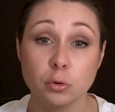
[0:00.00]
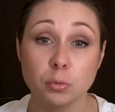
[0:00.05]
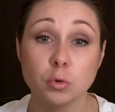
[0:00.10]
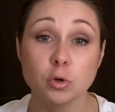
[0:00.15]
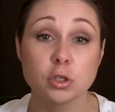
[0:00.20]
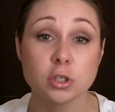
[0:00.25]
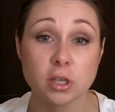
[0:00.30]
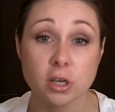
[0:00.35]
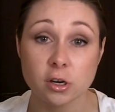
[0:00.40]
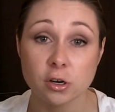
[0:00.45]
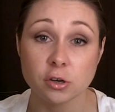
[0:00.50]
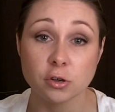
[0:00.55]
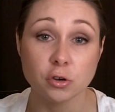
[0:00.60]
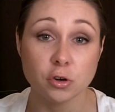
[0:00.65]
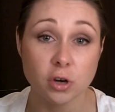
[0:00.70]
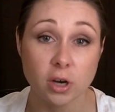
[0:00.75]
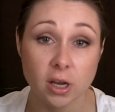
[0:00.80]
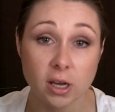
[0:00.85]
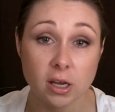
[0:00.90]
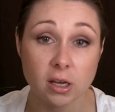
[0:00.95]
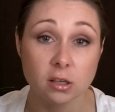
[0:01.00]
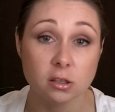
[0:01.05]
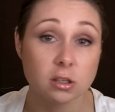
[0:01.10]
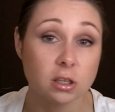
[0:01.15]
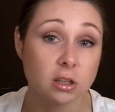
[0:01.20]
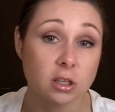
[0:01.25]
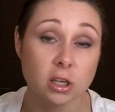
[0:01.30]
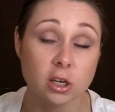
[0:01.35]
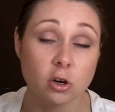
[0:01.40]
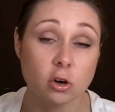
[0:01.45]
They're more scary in your
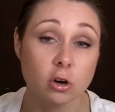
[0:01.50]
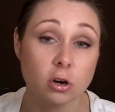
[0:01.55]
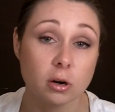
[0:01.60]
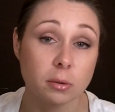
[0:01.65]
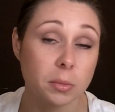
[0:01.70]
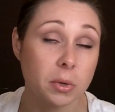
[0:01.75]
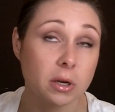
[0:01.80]
head than they are.